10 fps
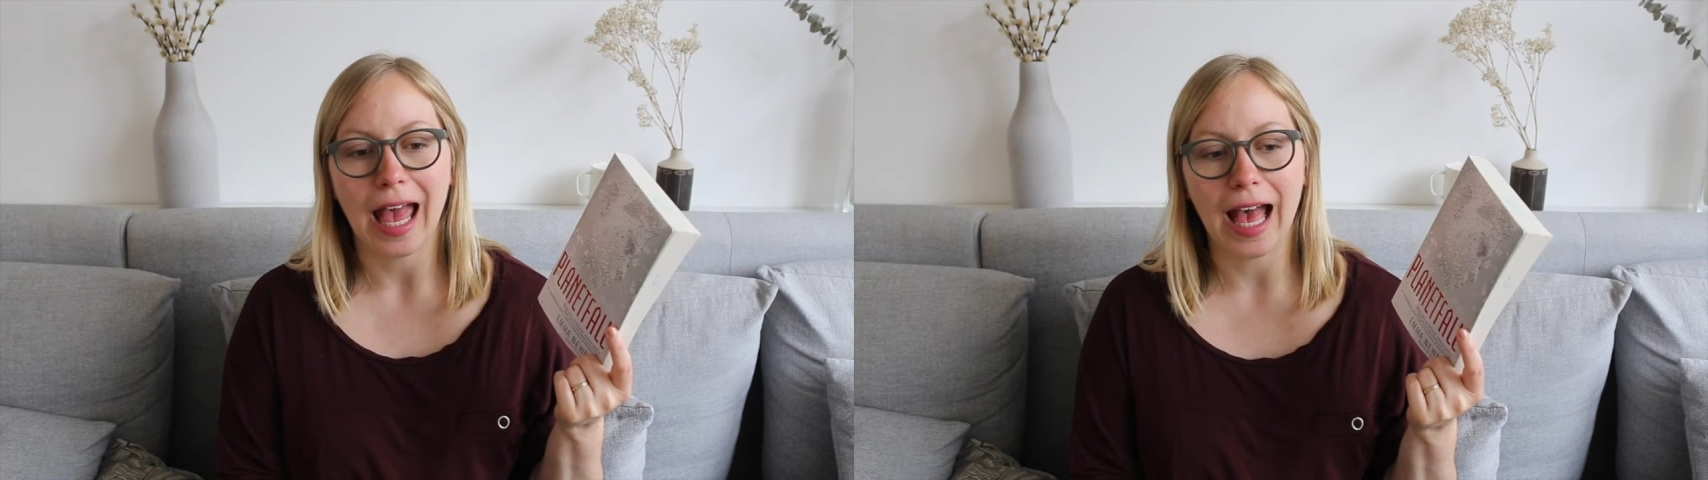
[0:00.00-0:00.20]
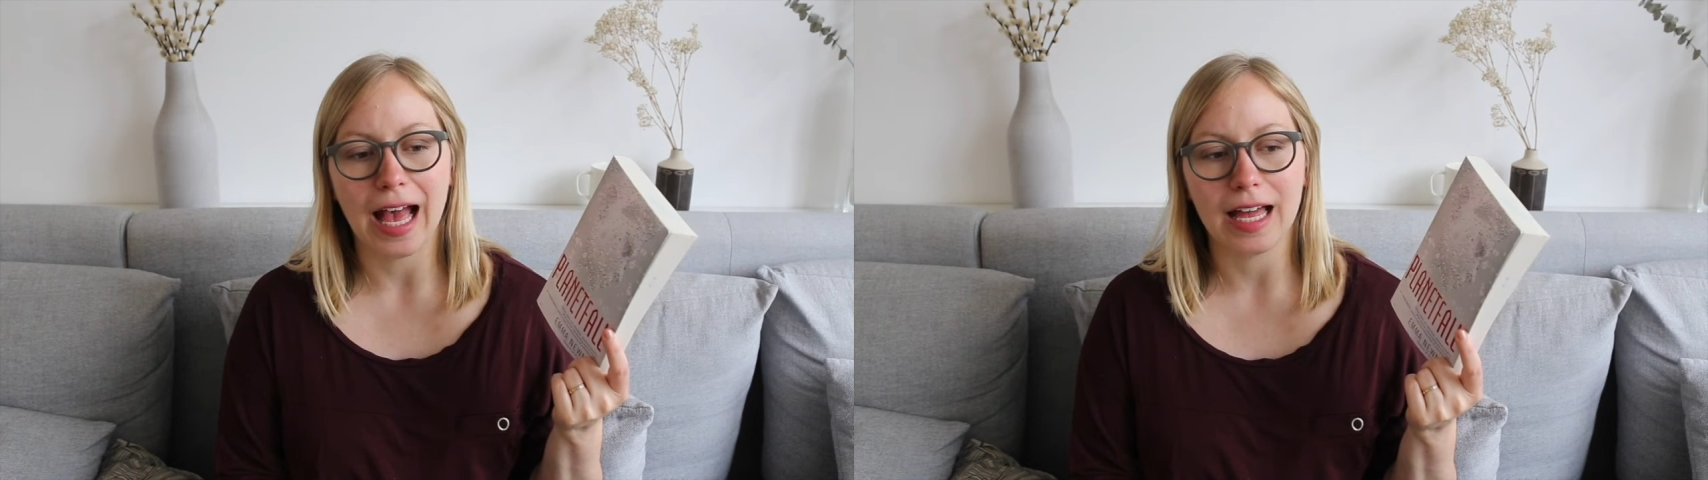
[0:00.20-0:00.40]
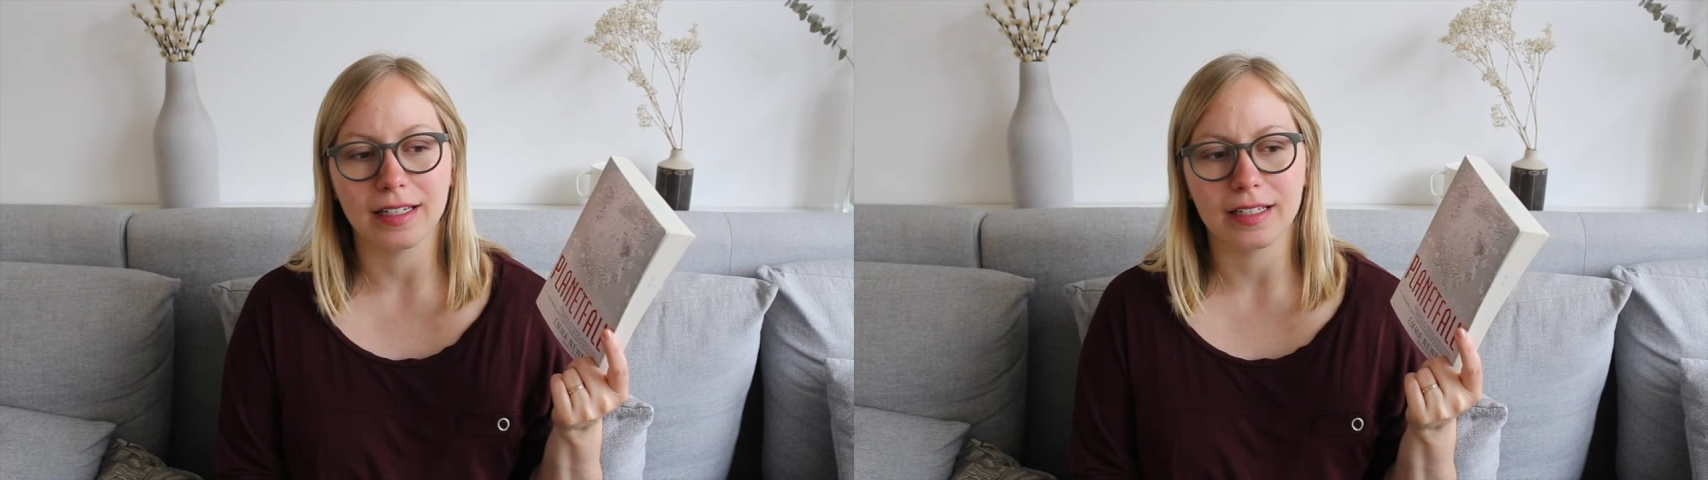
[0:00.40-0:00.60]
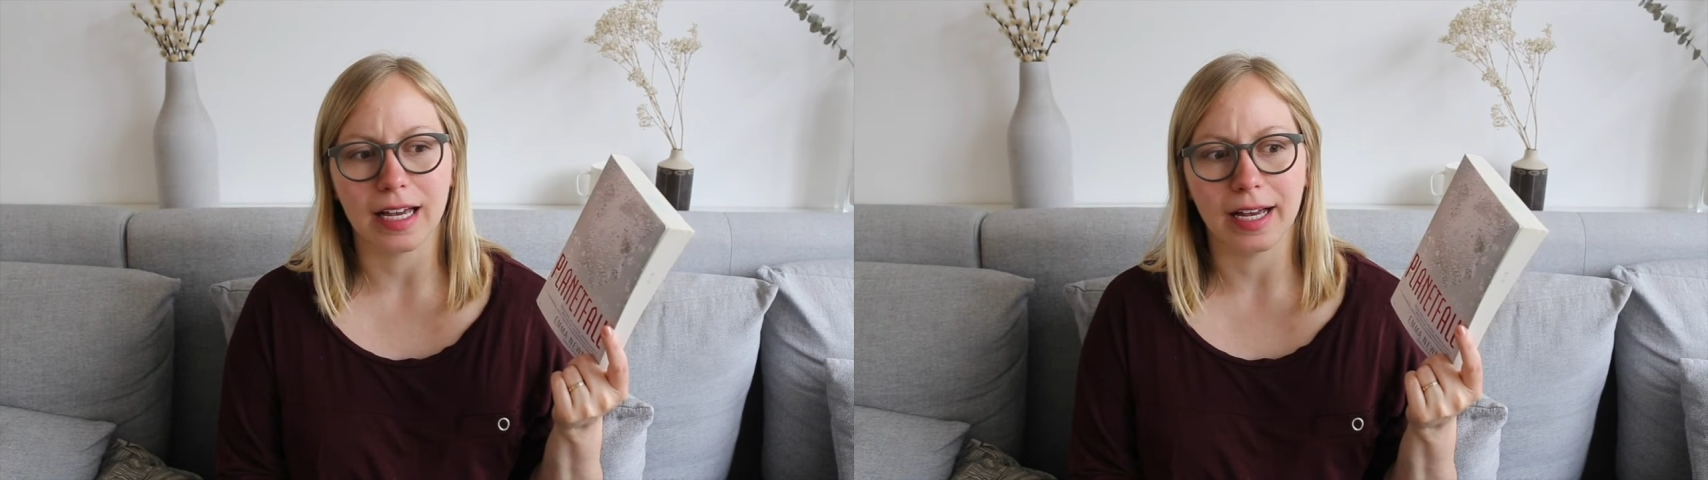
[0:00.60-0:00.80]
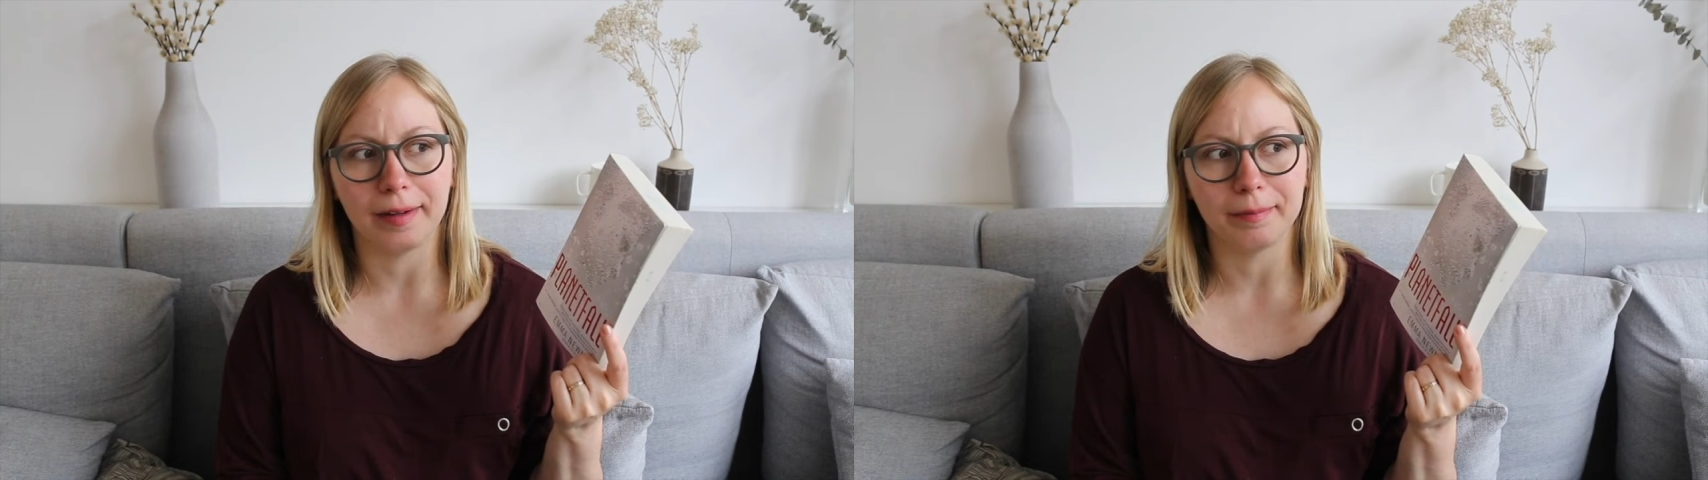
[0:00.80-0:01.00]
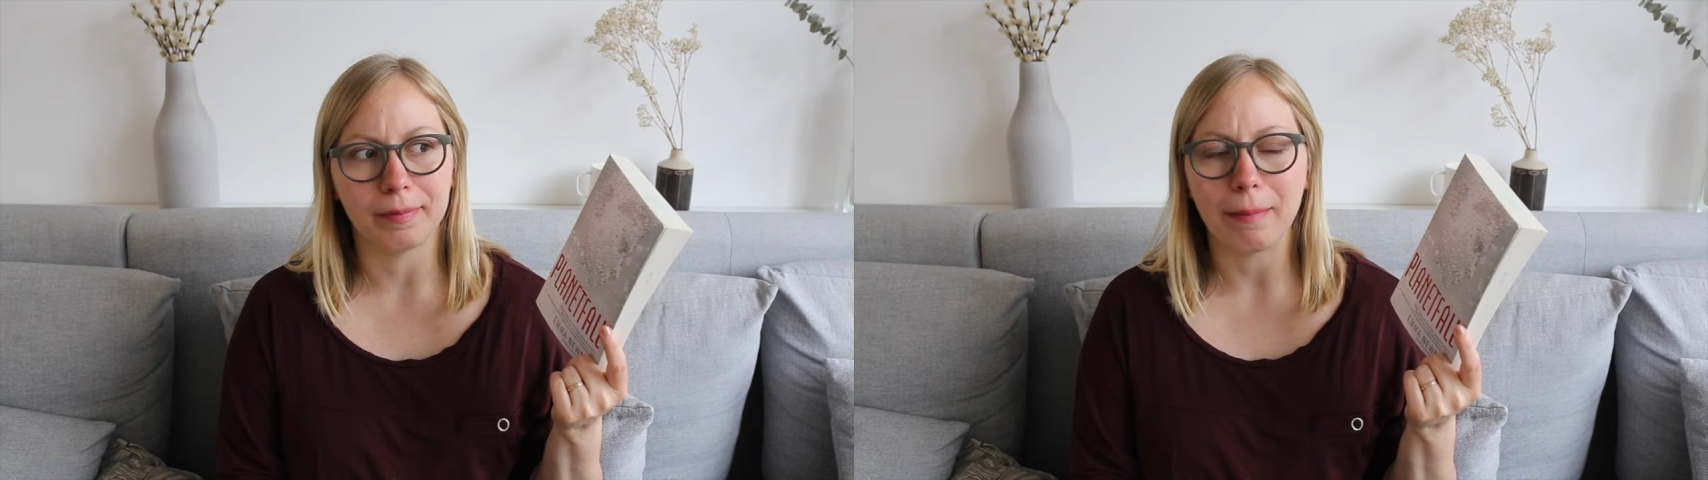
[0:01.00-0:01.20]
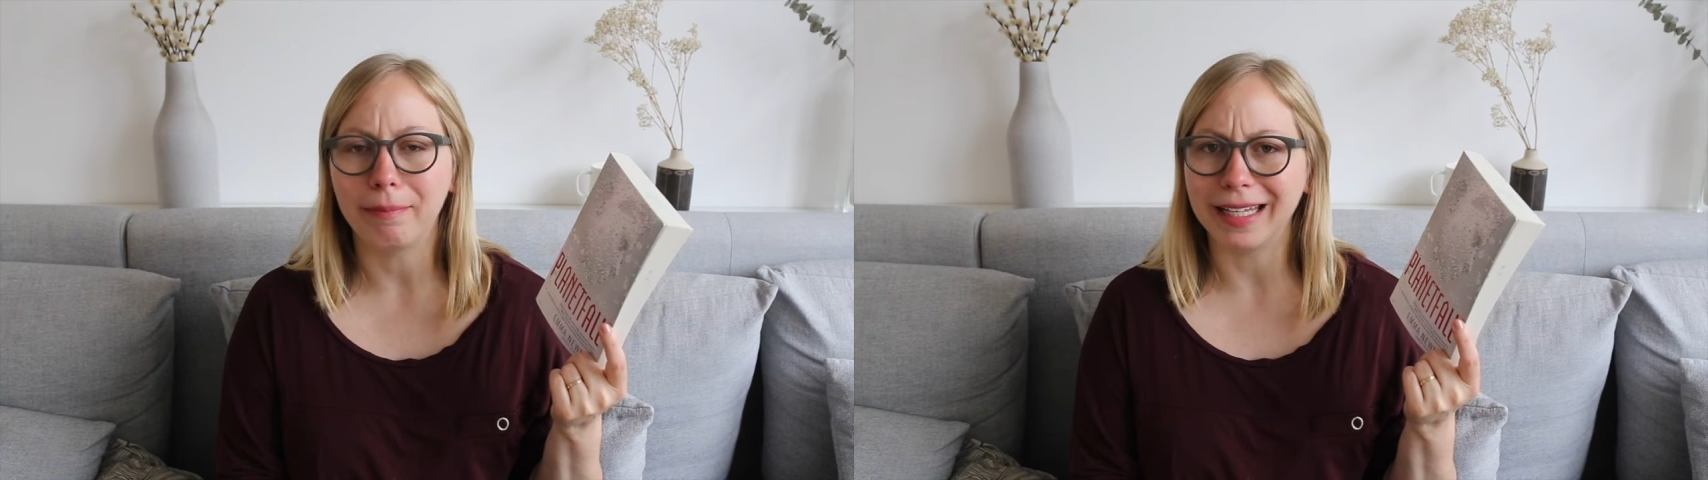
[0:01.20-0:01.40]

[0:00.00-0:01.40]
and I'm